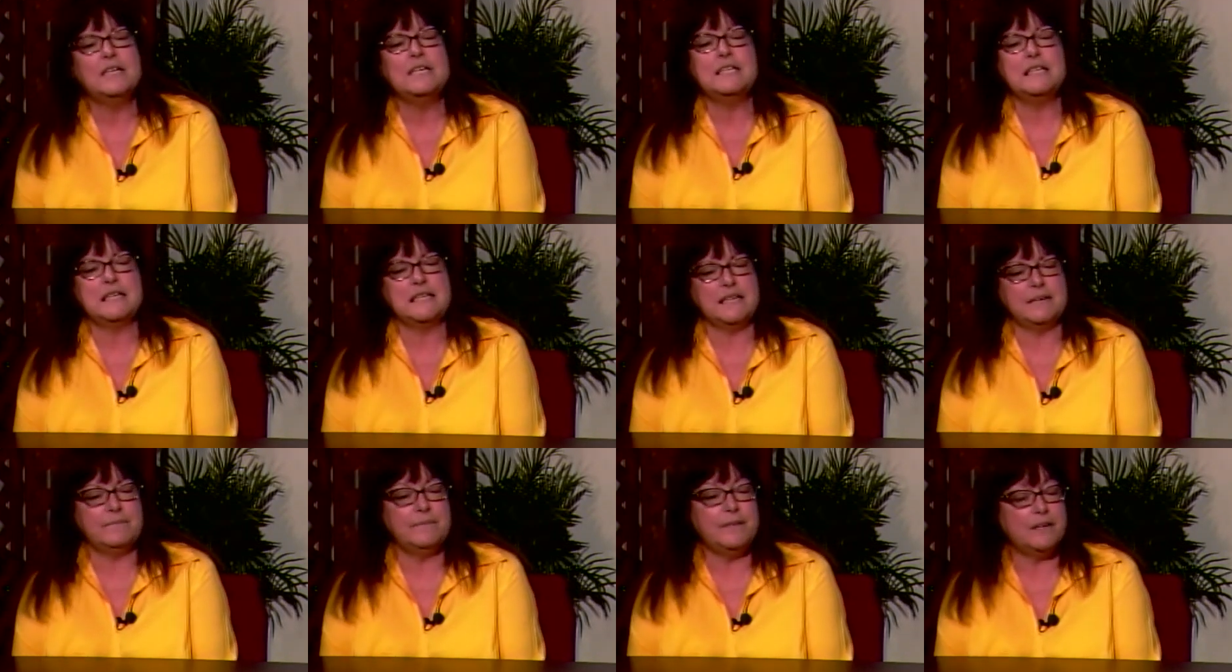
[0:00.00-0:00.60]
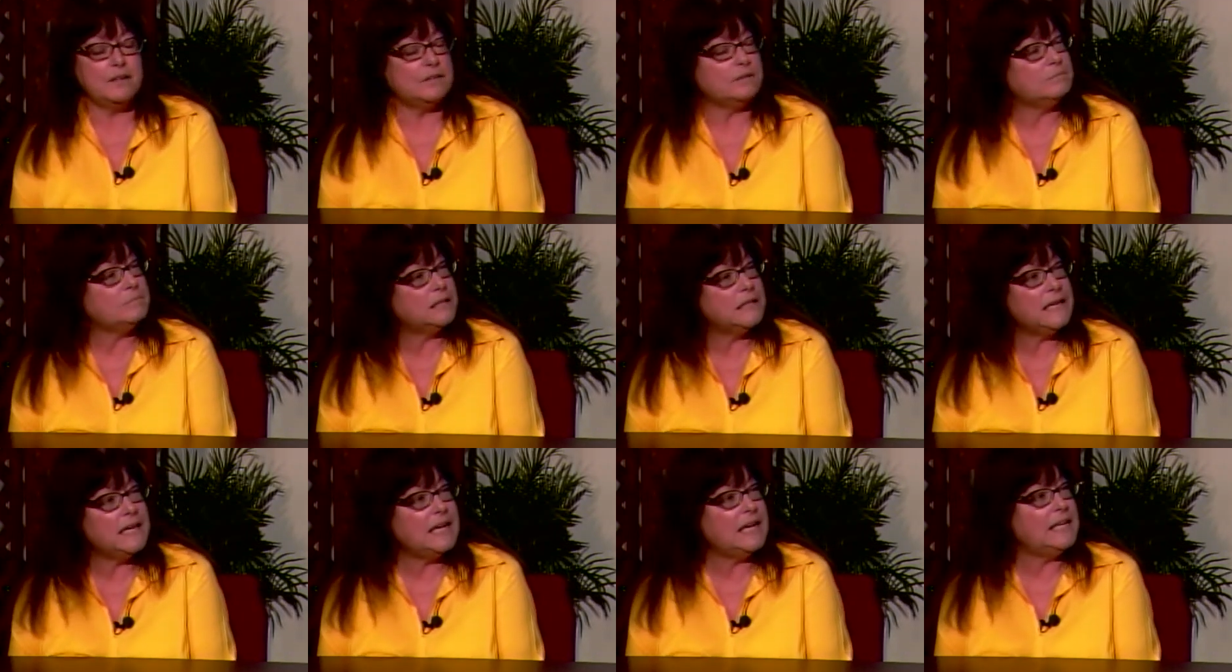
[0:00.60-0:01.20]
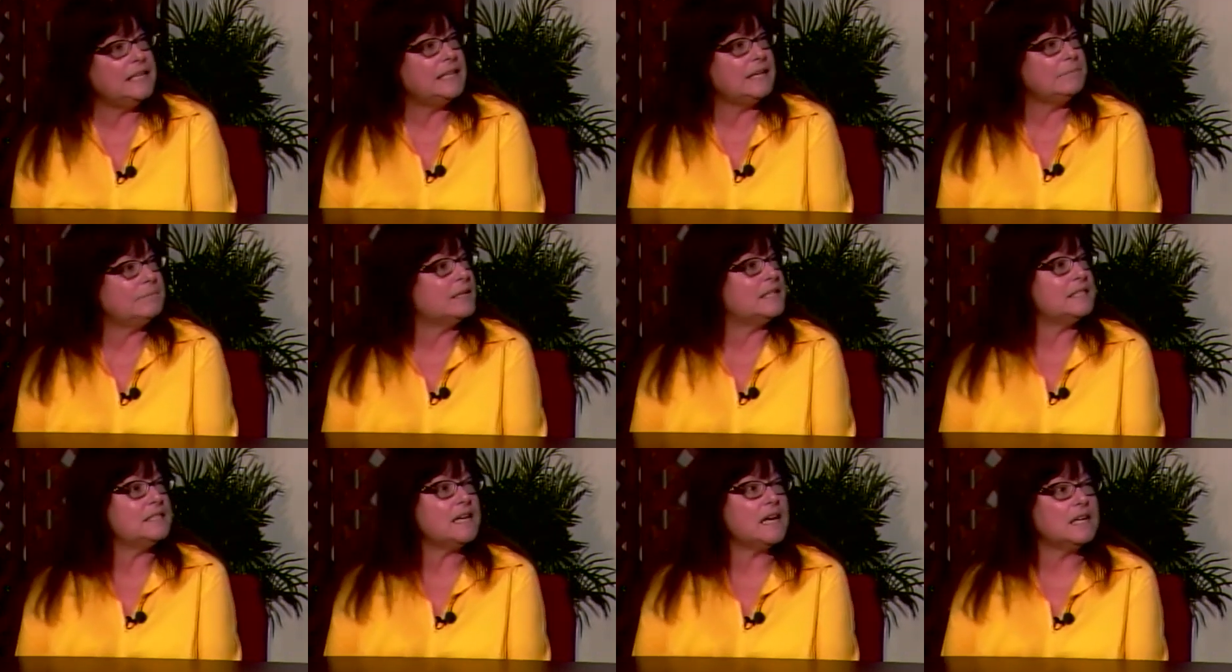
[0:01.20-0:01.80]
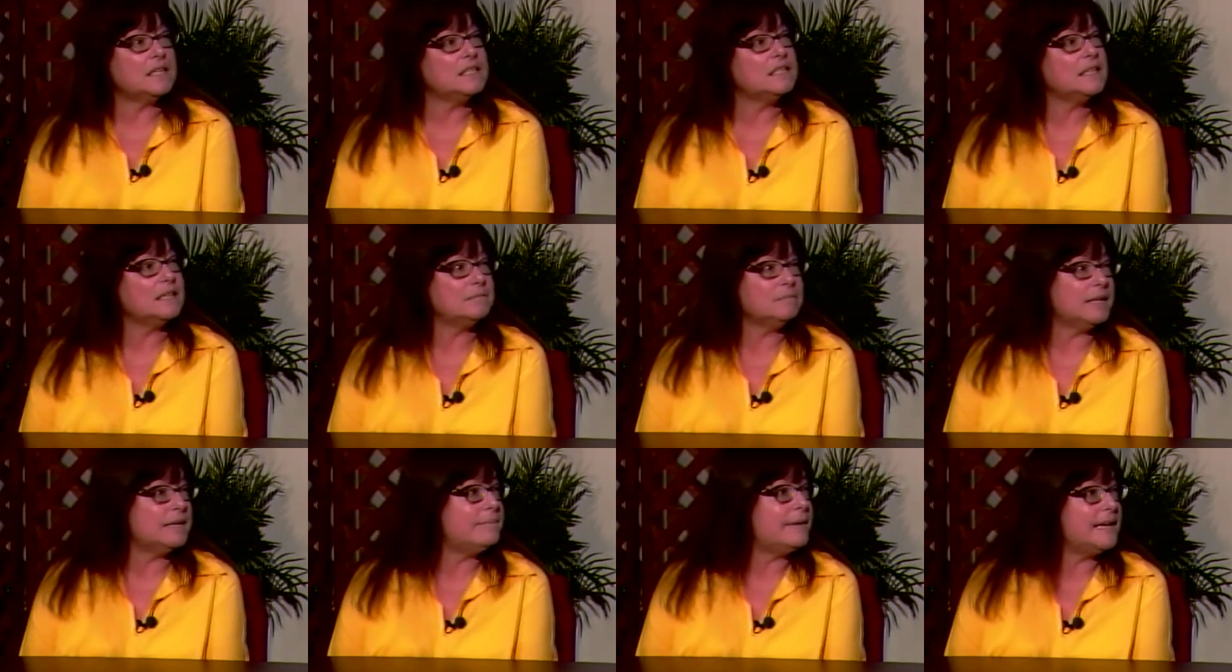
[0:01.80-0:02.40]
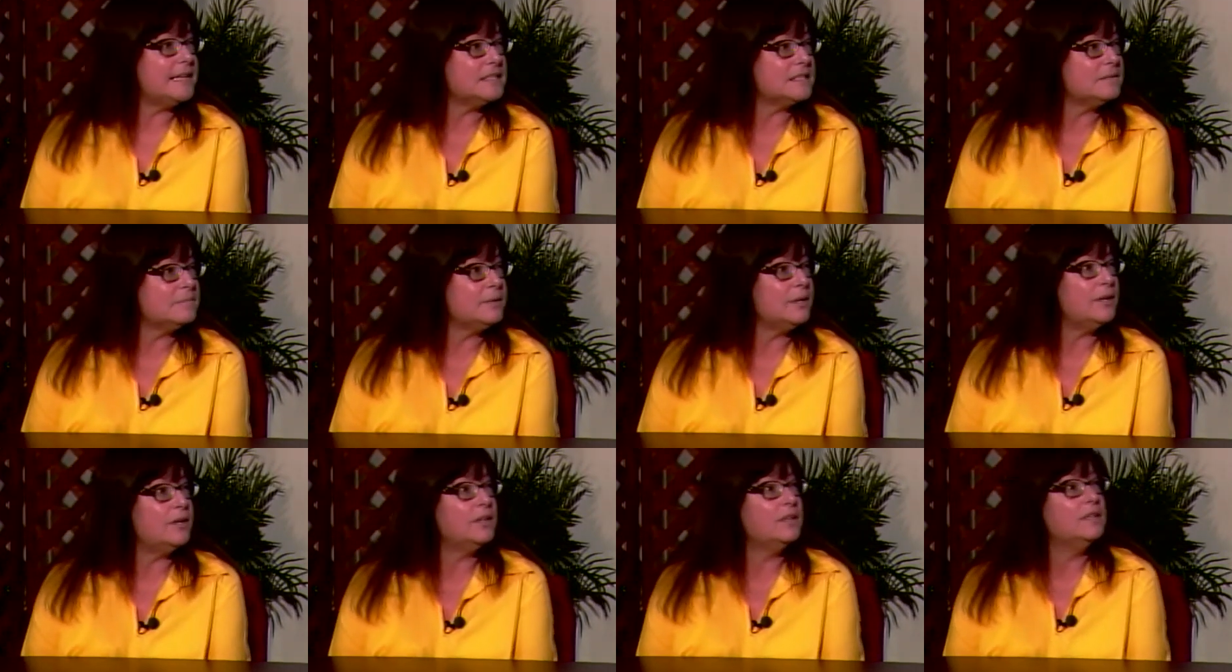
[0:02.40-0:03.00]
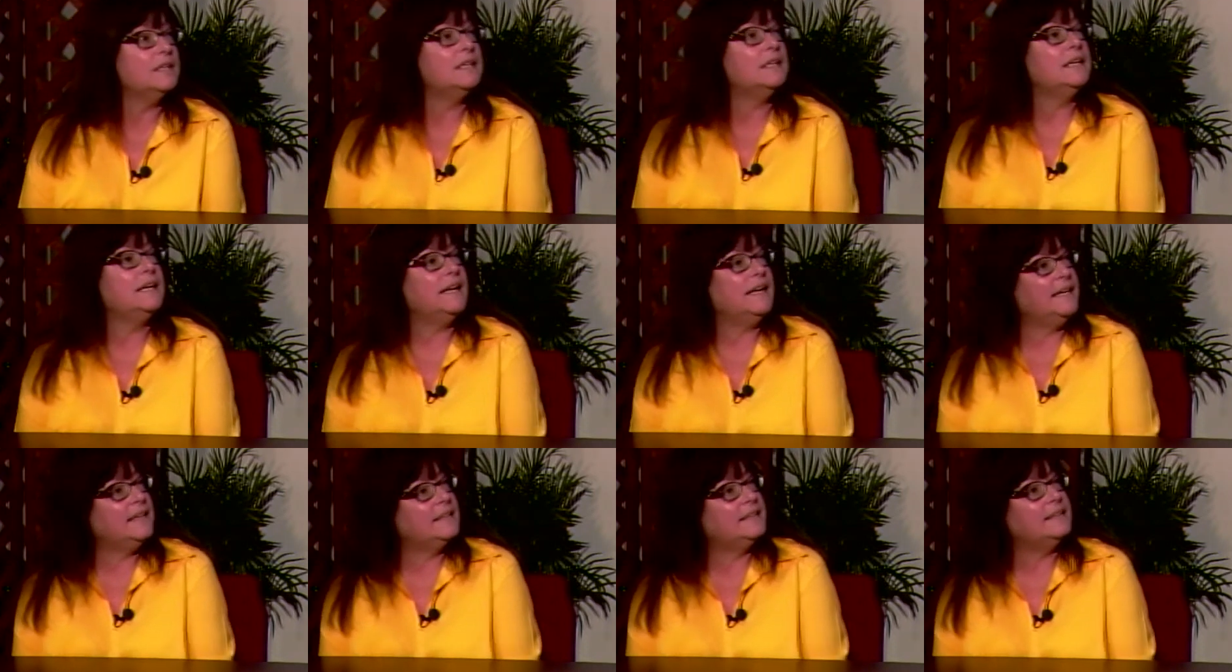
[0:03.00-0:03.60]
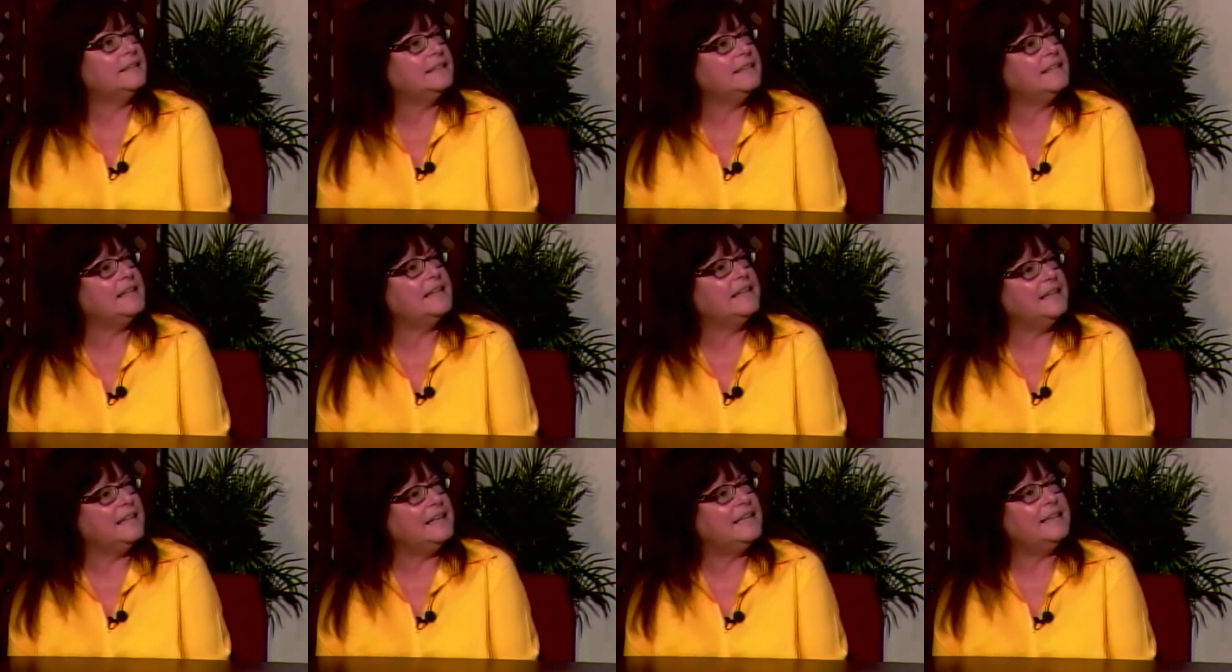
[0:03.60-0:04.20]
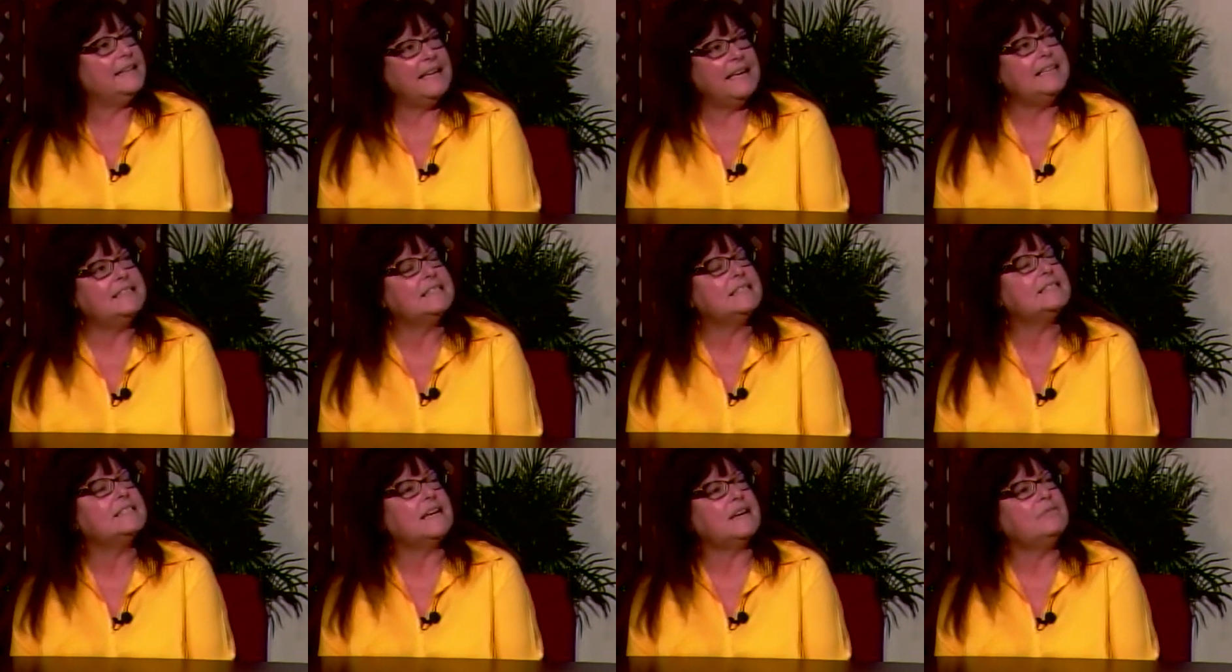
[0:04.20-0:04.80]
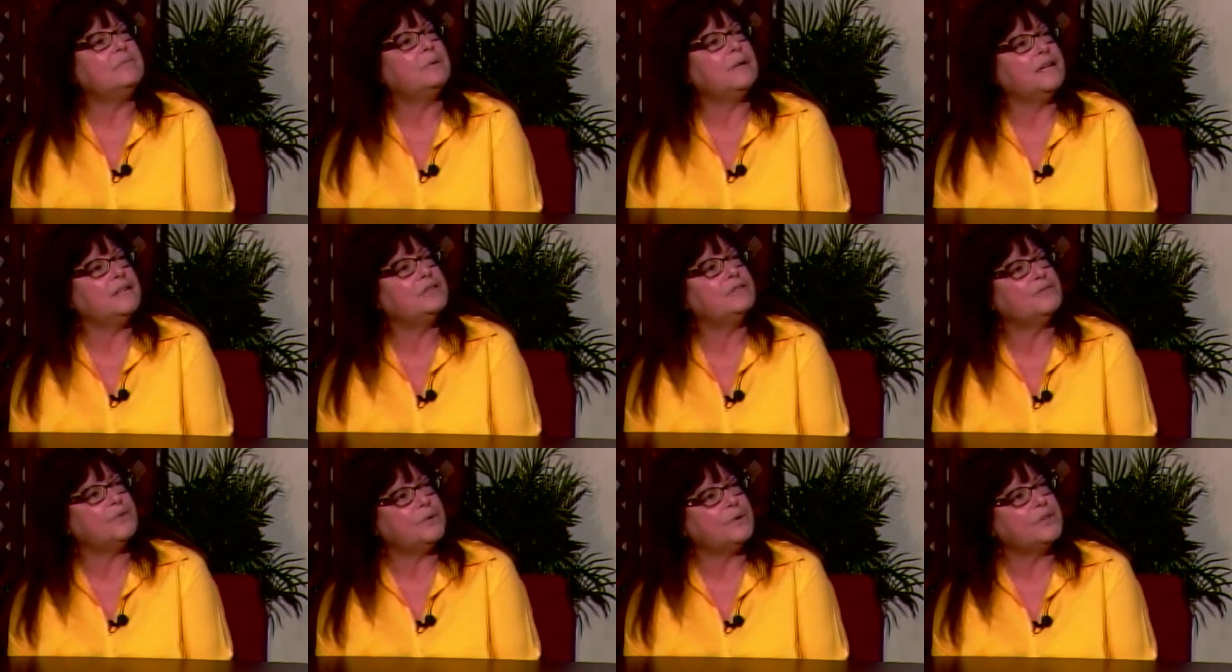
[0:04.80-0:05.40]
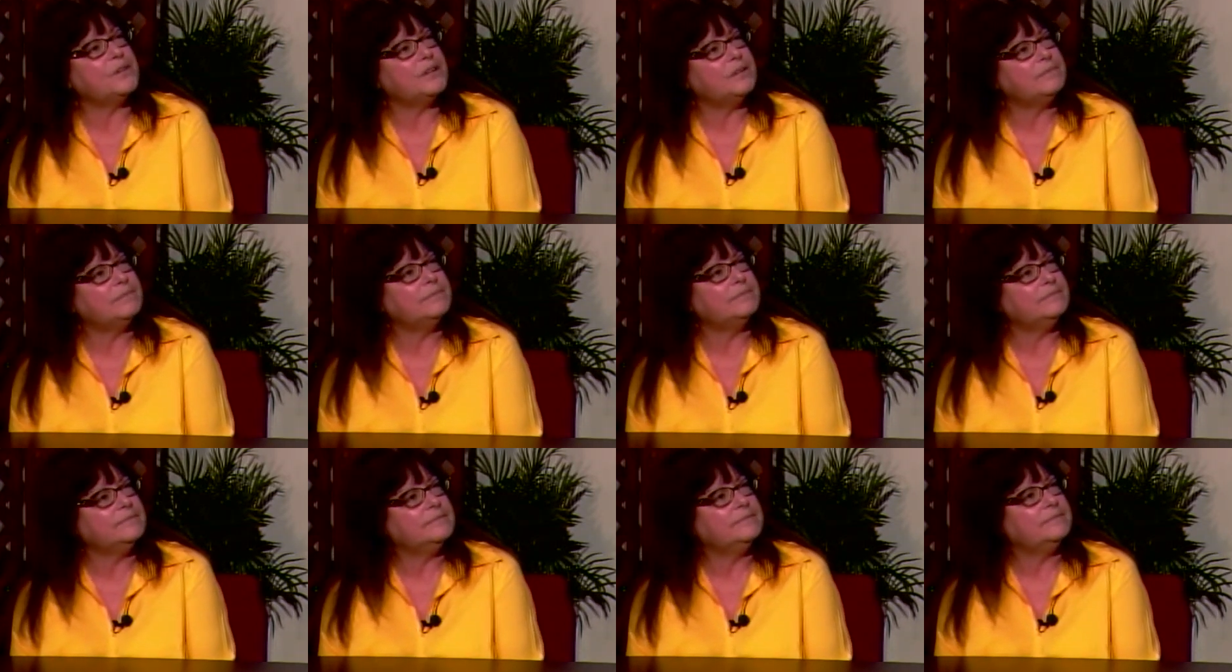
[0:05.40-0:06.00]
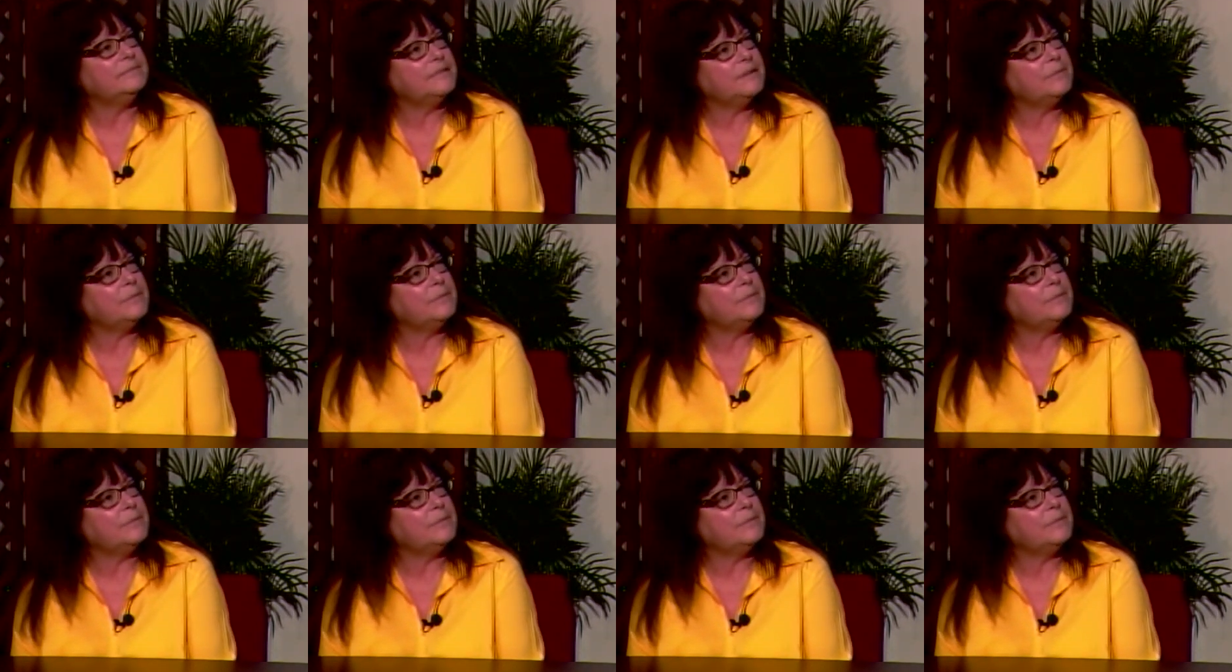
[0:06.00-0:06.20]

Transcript: They come mm-hmm. there and play. They can play soccer. They can play basketball, and it's a safe place for them. Wow.